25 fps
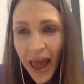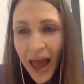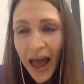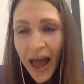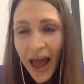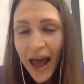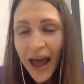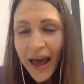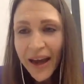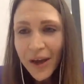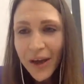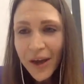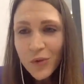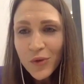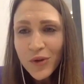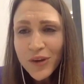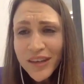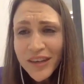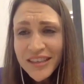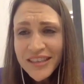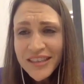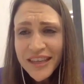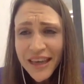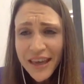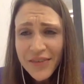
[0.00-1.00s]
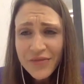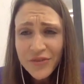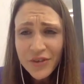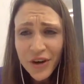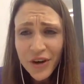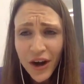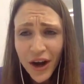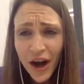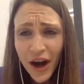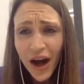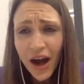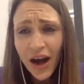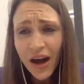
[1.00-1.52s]
And I wanted to give her
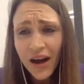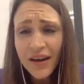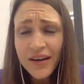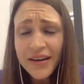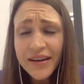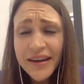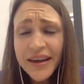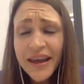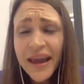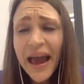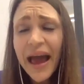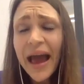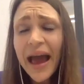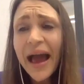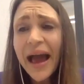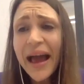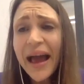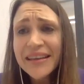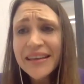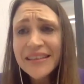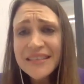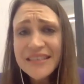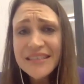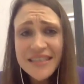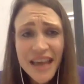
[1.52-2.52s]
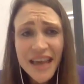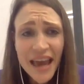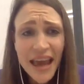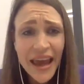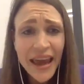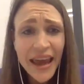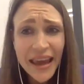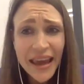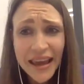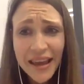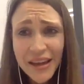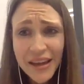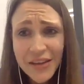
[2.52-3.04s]
a hug and
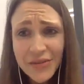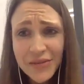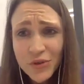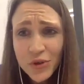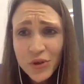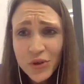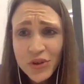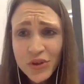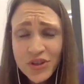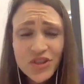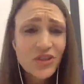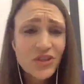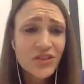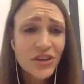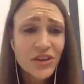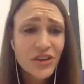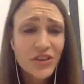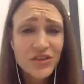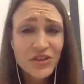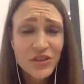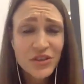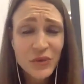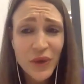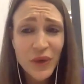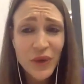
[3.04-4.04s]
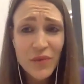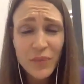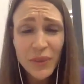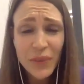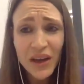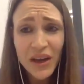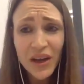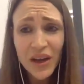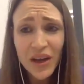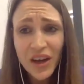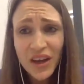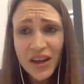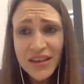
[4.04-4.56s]
say, of course you don't do it,
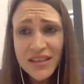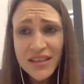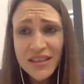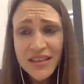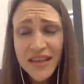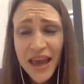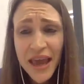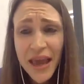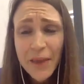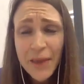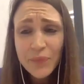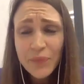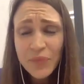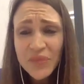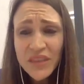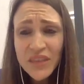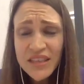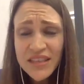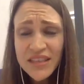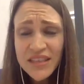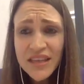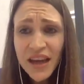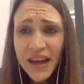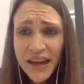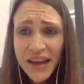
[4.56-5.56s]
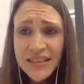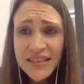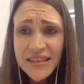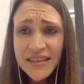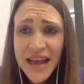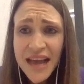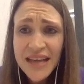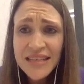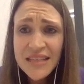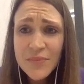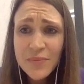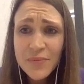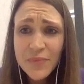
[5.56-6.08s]
because the science
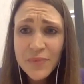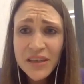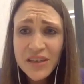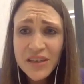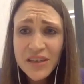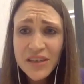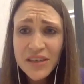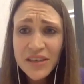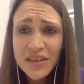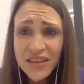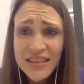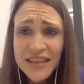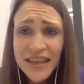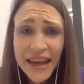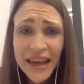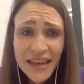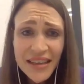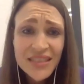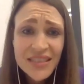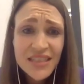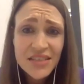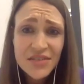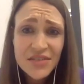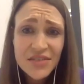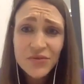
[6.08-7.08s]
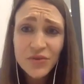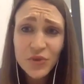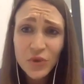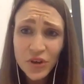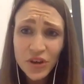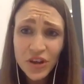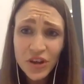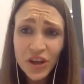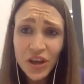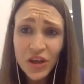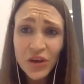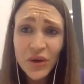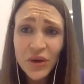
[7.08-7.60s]
hasn't been translated for
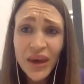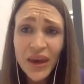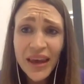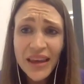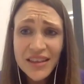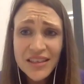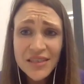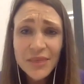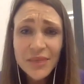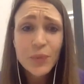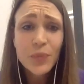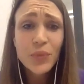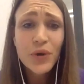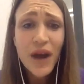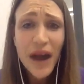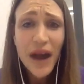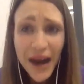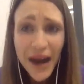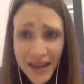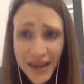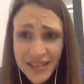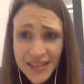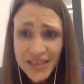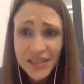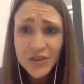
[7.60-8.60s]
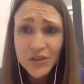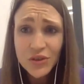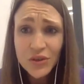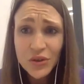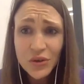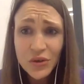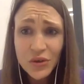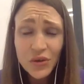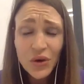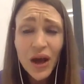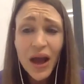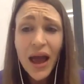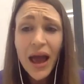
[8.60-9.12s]
you into
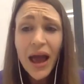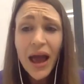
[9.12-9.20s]
practical